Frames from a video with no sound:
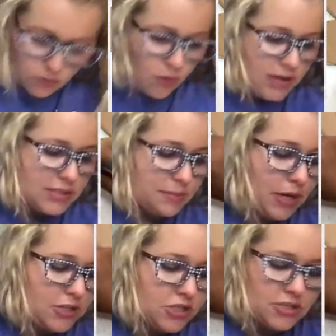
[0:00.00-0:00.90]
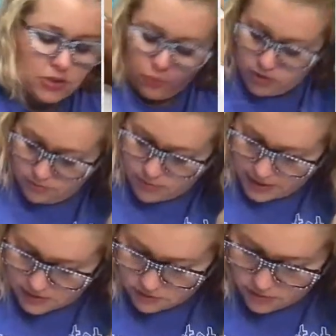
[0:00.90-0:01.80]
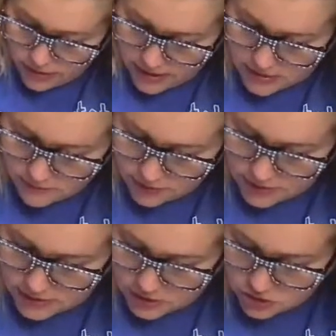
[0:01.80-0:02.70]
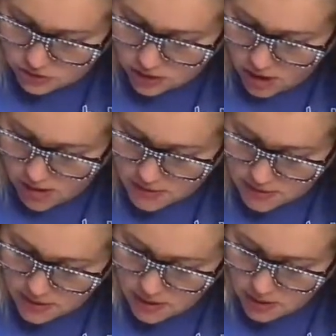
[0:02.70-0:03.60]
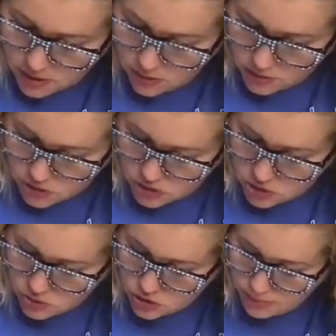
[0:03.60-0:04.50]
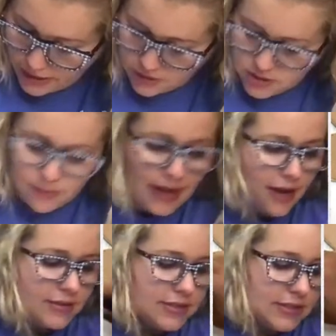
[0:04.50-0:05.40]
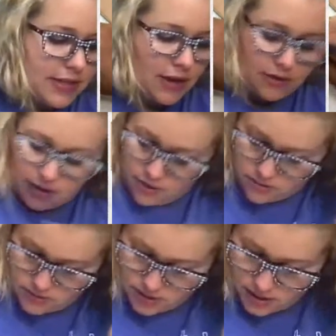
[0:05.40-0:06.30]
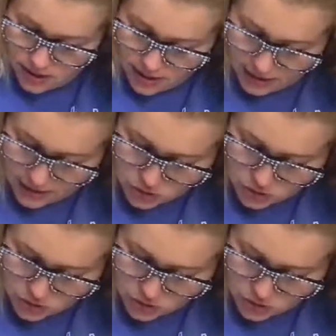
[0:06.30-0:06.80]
you want to purchase the wooden blanks from us for an additional cost, you can just use your Painters Clubhouse discount code and